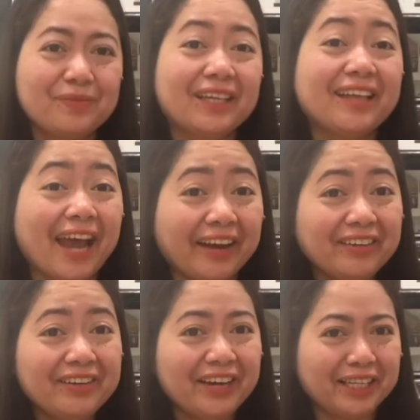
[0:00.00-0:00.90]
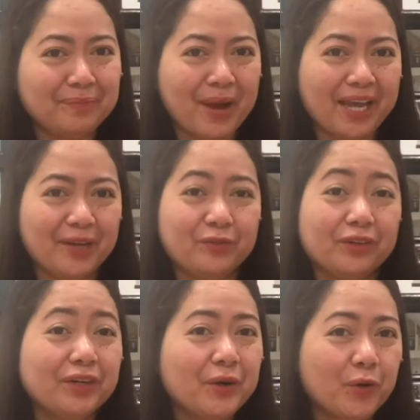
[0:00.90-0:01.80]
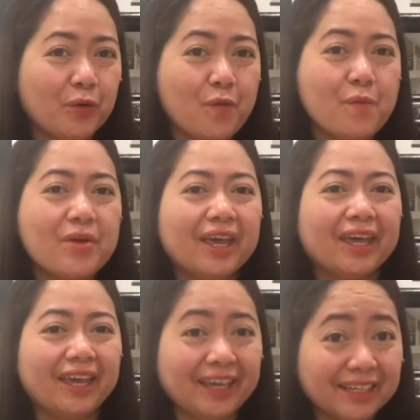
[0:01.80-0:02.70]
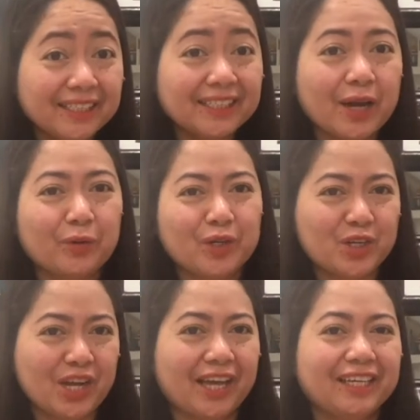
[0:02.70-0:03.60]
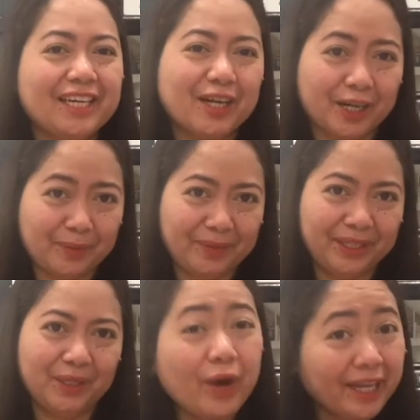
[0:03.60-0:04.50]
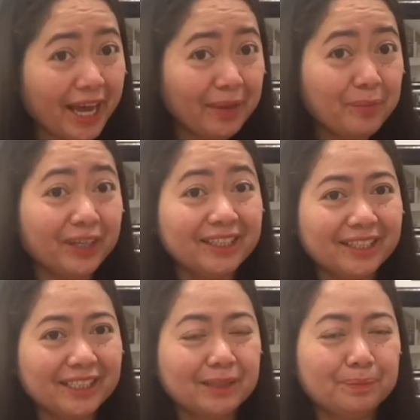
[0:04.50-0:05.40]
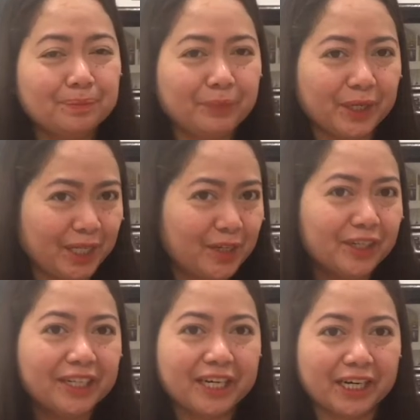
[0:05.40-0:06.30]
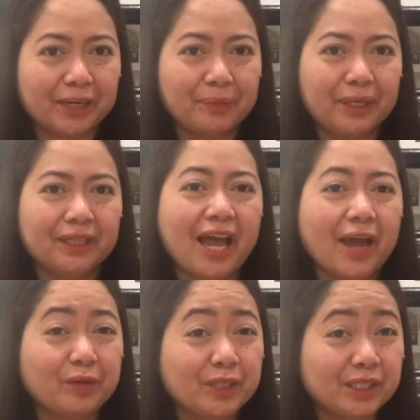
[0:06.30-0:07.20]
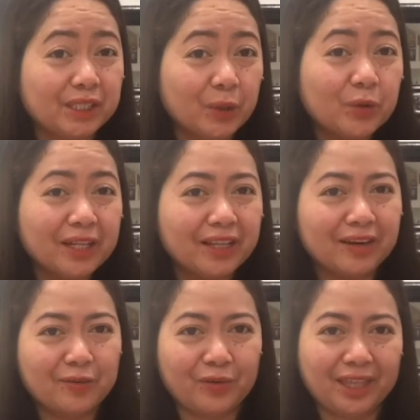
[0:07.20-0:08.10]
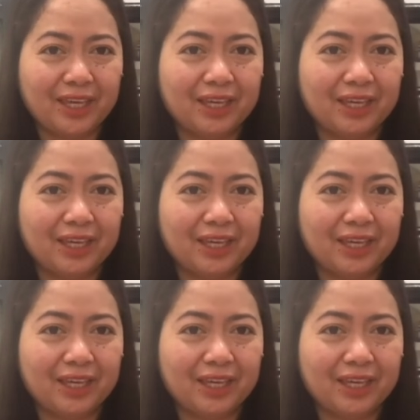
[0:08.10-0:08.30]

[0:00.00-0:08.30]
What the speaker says: that I regret buying for home is our shaggy carpet. When I bought this particular carpet, I was so in love with it